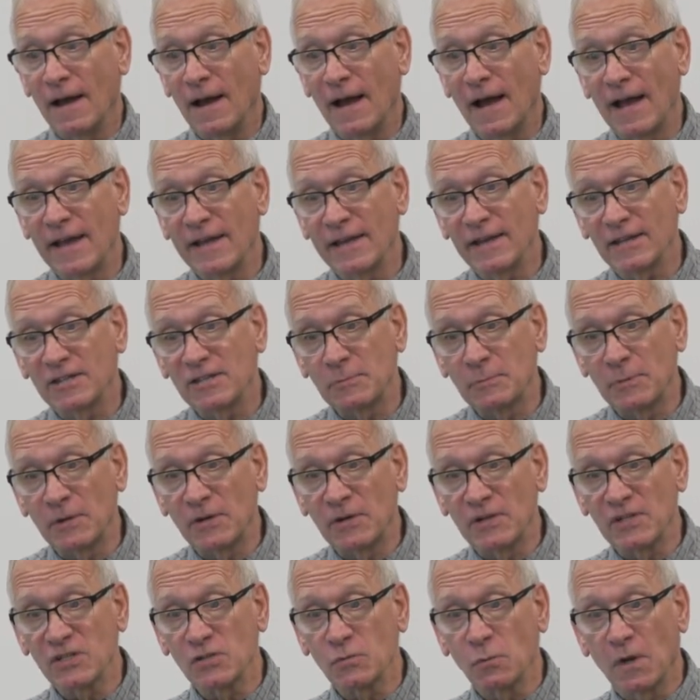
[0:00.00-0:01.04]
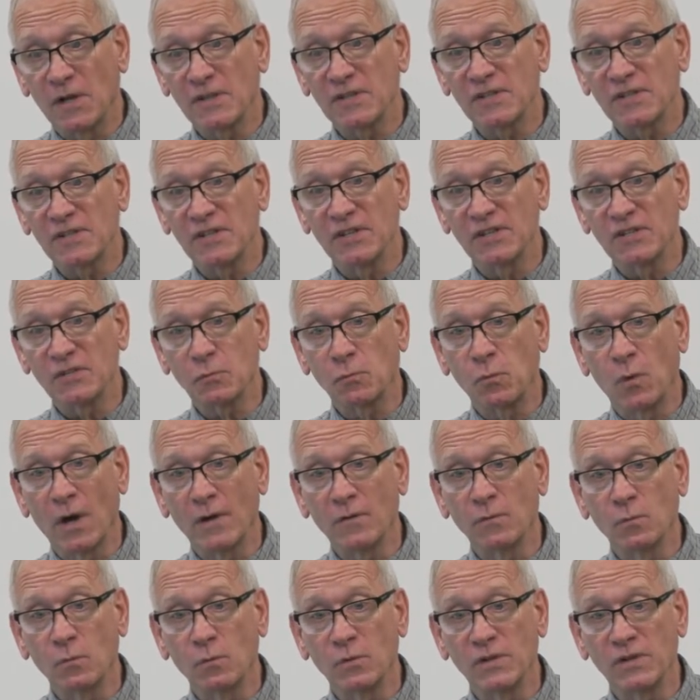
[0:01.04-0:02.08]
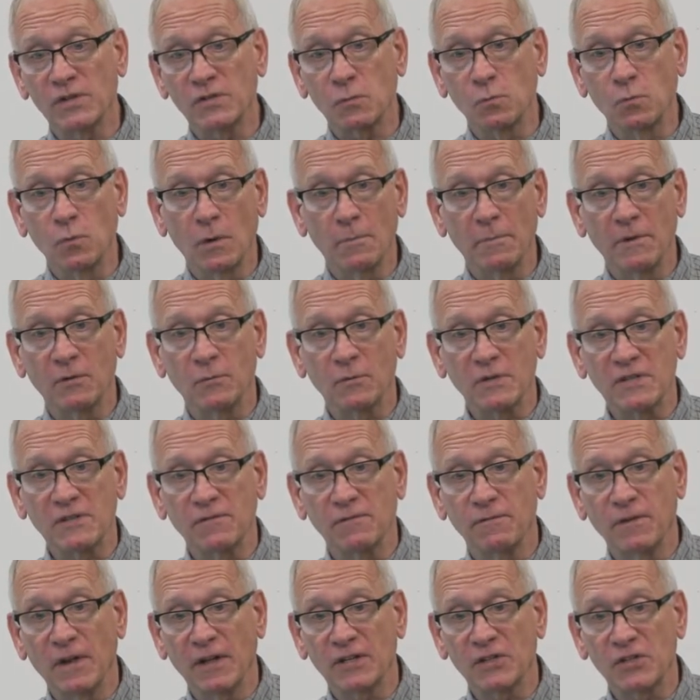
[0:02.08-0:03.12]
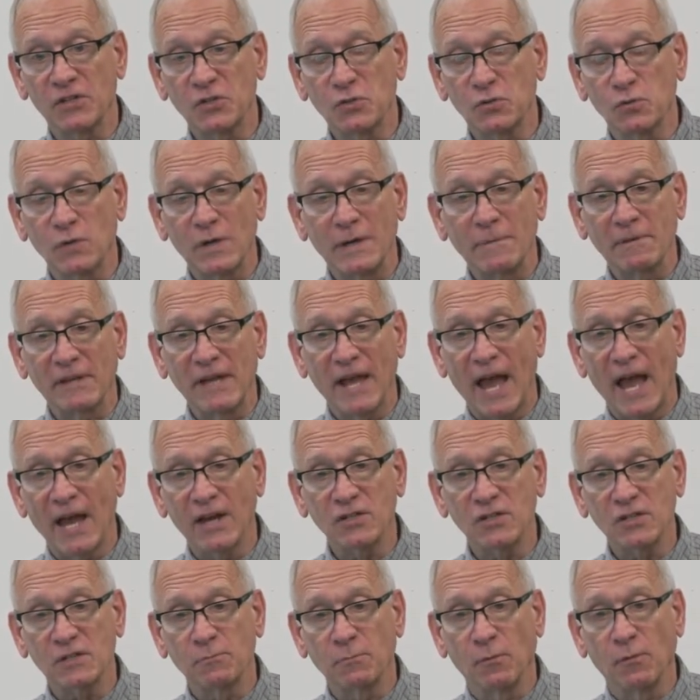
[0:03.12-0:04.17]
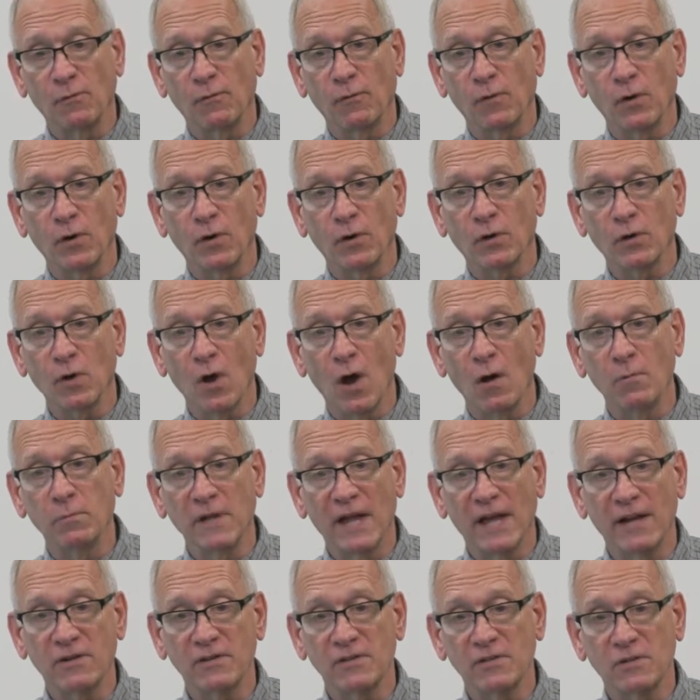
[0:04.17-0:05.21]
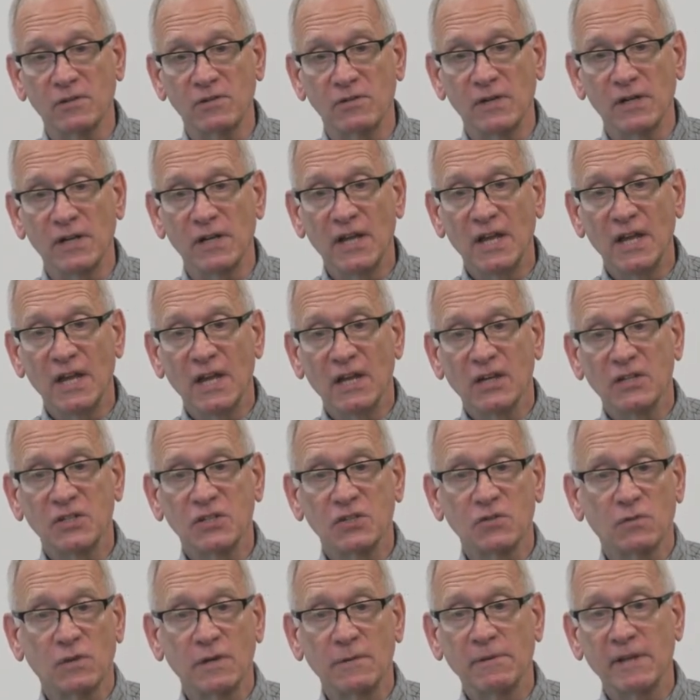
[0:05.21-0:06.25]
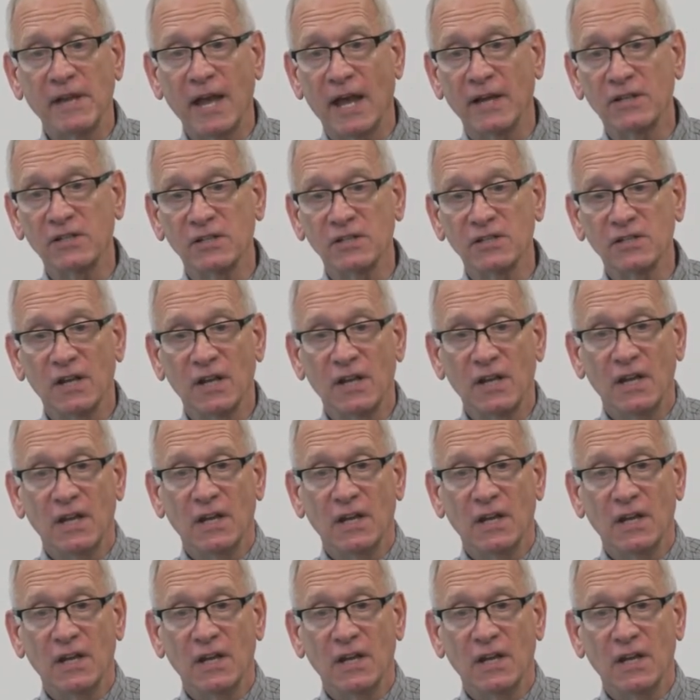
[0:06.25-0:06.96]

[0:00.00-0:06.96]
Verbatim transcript: I experienced once, this, one, this woman was extremely anxious before her gallbladder surgery, extremely anxious.